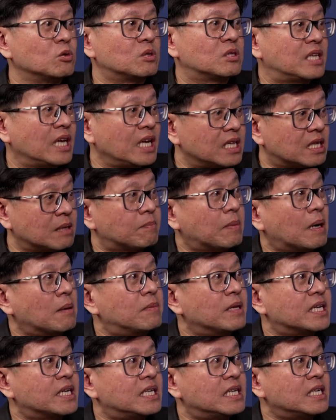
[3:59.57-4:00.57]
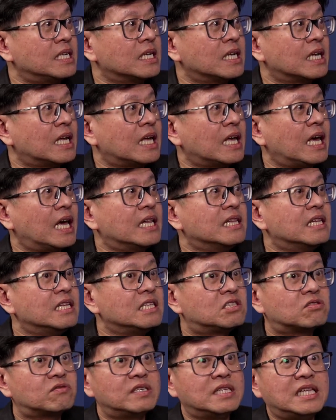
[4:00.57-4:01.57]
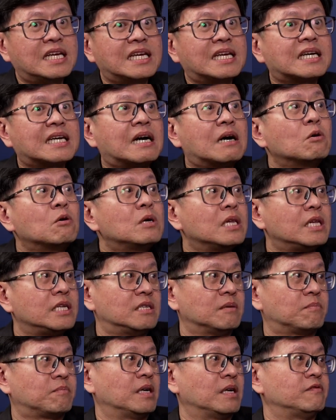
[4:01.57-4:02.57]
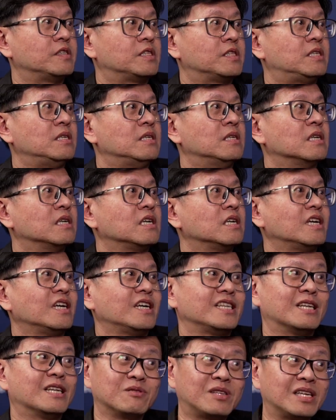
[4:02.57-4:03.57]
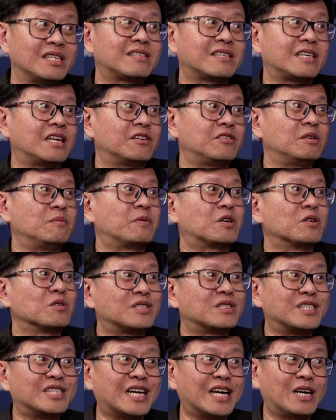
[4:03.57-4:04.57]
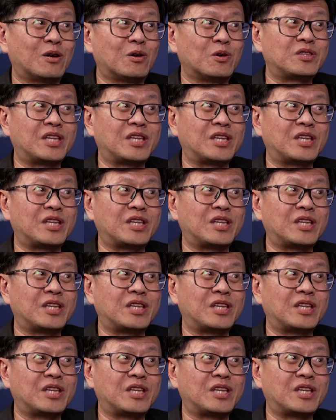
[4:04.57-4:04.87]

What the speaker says: take the public key and literally calculate the private key. Now that's scary, because now that